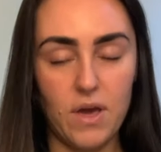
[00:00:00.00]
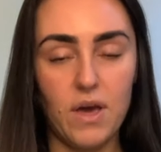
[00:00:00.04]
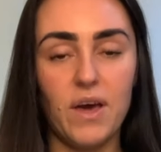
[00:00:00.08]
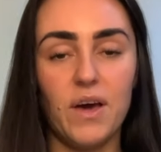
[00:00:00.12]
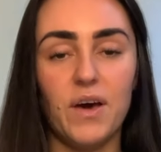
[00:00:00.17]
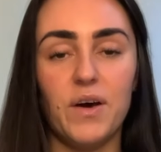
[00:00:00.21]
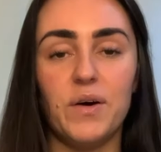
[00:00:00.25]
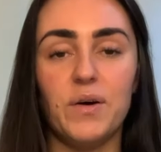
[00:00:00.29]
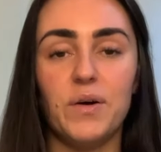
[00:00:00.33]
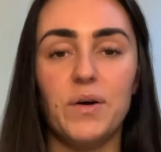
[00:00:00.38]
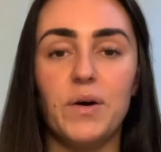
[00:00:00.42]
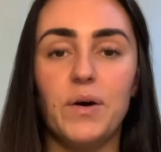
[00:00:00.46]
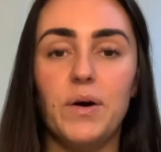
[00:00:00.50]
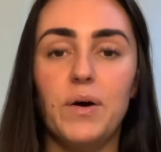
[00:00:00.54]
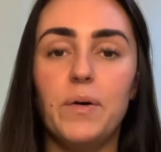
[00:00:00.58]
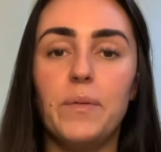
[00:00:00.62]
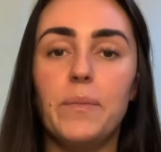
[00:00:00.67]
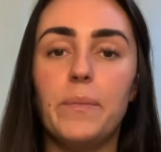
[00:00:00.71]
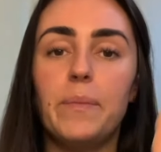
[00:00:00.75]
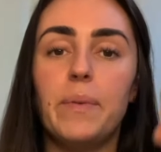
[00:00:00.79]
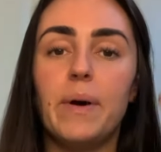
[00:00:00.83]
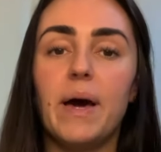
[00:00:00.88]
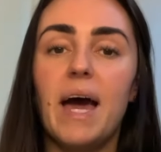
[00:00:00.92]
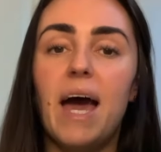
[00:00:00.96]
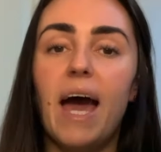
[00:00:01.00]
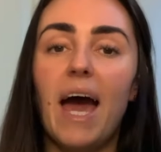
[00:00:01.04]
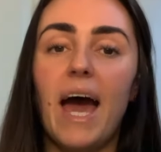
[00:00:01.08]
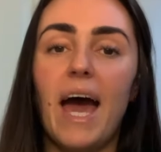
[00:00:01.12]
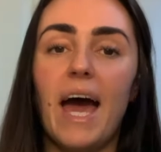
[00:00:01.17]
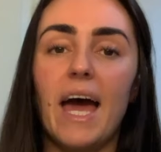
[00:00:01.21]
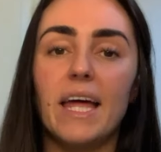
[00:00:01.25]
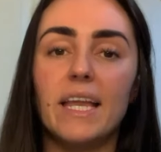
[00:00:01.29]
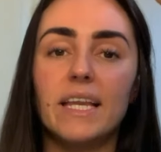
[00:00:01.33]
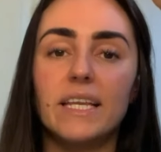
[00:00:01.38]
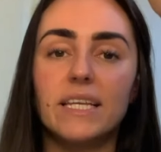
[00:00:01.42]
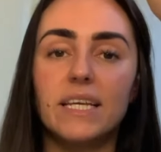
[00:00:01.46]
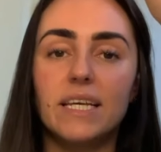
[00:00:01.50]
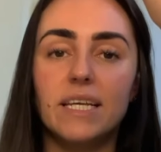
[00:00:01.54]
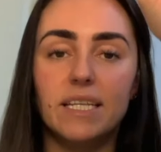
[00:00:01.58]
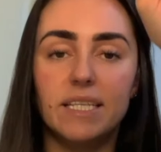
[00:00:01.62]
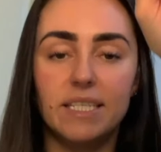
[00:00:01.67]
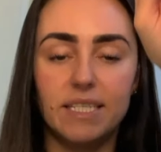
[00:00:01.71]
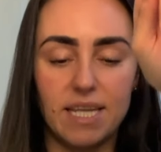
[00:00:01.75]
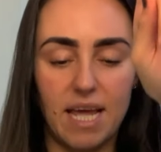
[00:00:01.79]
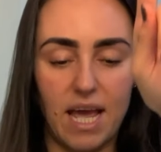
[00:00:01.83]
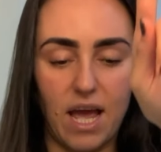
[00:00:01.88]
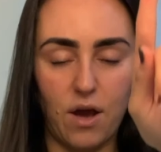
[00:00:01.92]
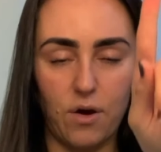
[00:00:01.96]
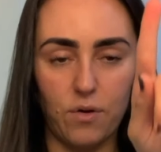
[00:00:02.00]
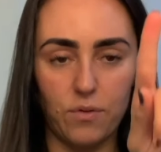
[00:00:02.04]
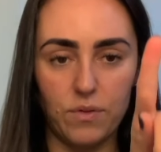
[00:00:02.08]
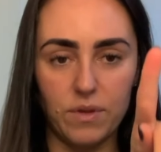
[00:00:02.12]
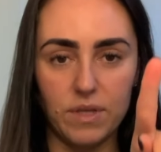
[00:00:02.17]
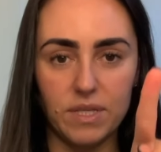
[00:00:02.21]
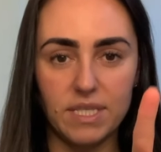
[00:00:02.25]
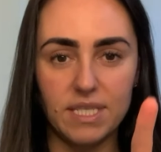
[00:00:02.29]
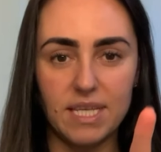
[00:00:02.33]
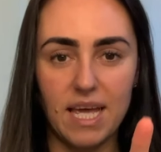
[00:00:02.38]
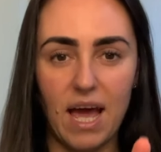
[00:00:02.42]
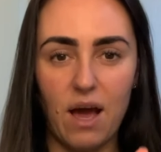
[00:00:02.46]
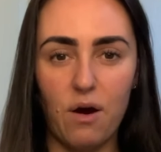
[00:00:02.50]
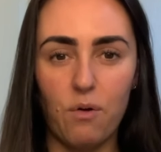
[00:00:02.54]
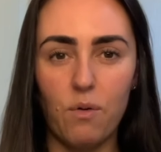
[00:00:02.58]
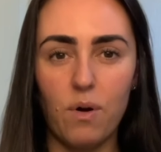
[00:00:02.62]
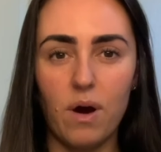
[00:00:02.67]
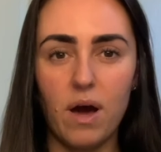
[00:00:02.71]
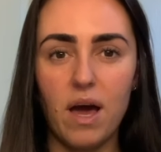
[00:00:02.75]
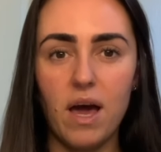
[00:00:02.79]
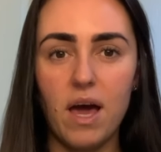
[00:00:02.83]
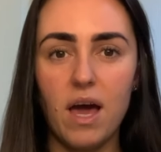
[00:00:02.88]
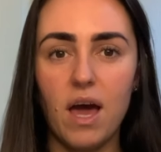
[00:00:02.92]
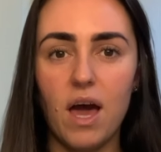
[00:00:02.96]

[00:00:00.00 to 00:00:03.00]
Up and down the tower,